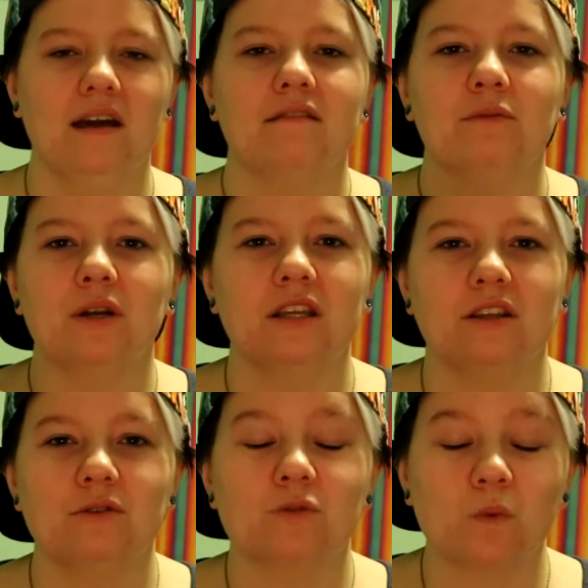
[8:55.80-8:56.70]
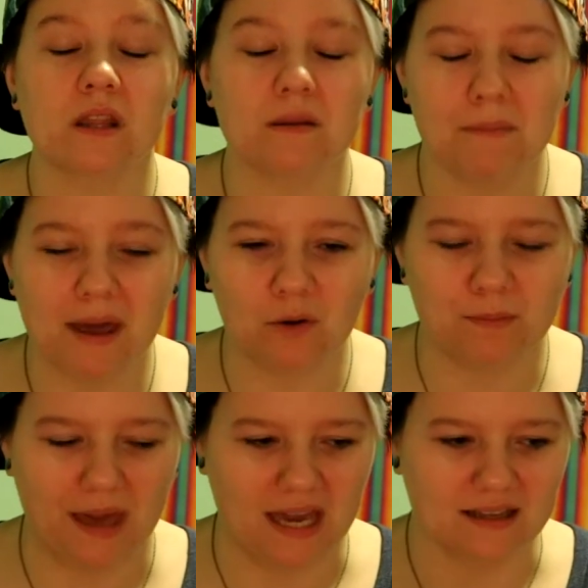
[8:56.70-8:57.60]
one, use one of the metal
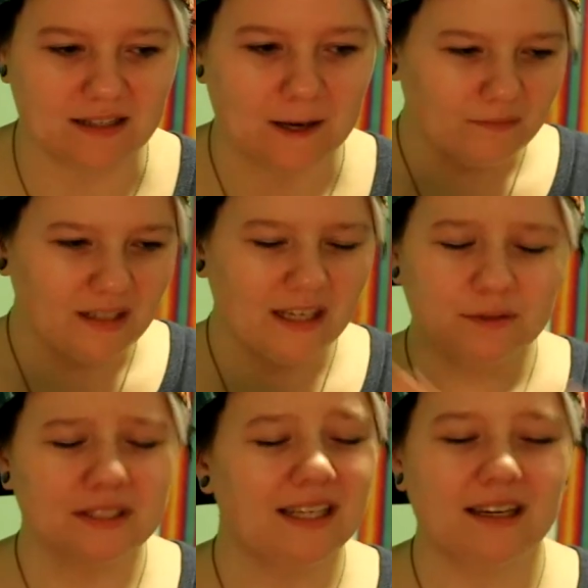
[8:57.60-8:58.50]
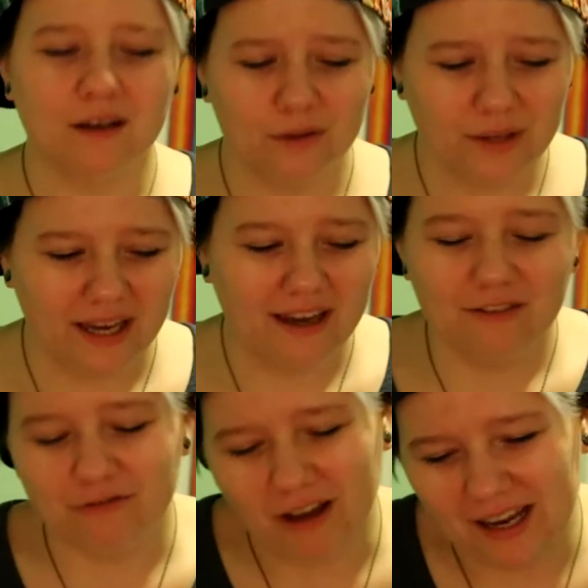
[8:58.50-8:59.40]
pans. And I was like, okay,
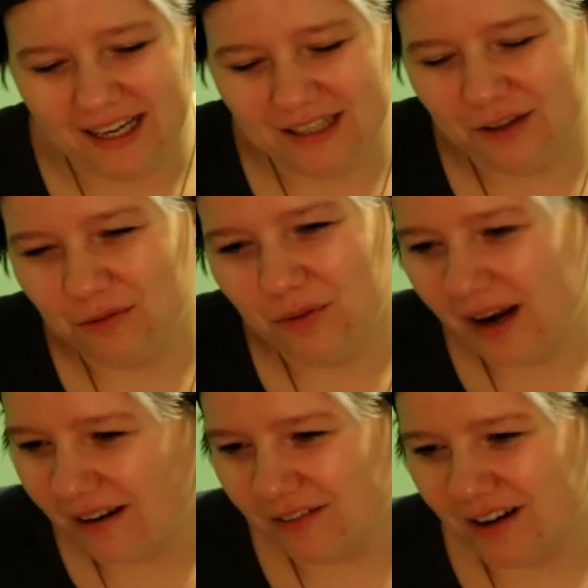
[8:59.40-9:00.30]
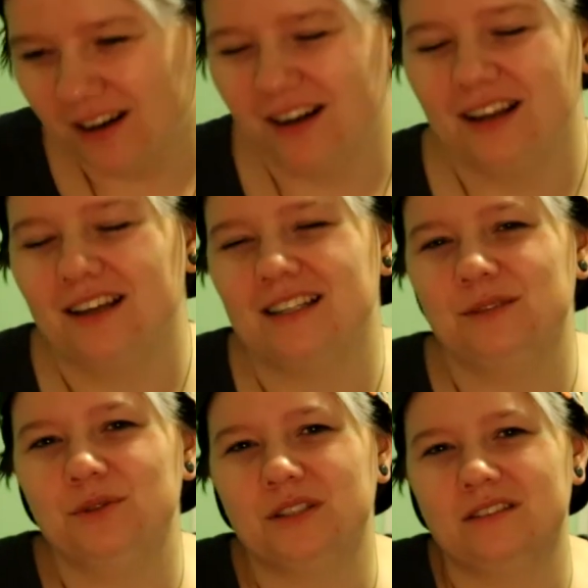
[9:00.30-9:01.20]
fine, whatever. Cause
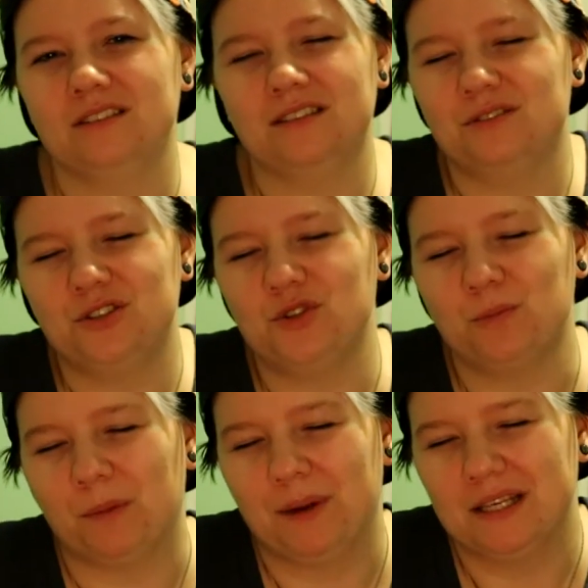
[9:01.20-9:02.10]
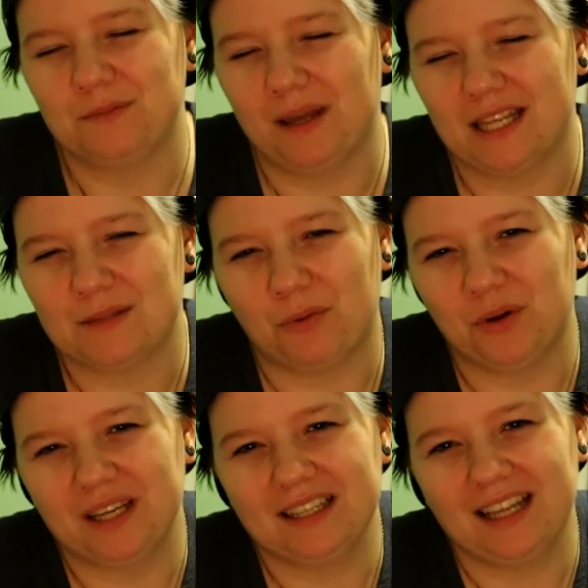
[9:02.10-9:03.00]
I was super pissed by this
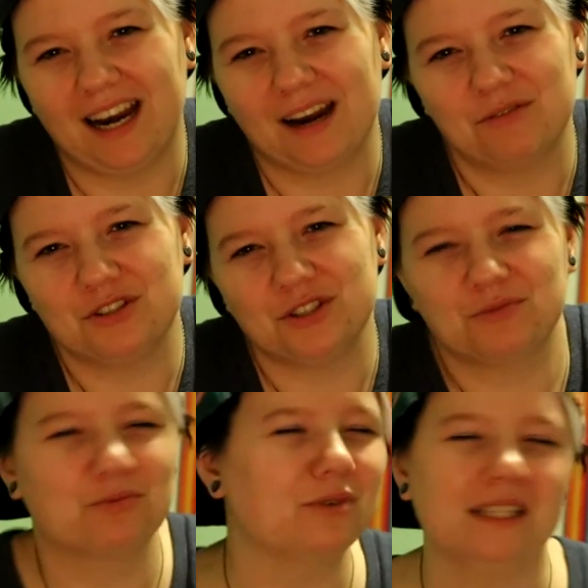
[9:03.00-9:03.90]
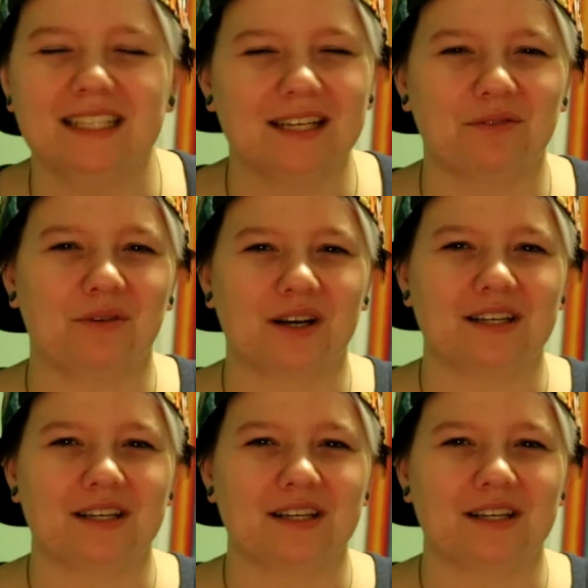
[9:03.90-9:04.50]
point that I just really didn't want to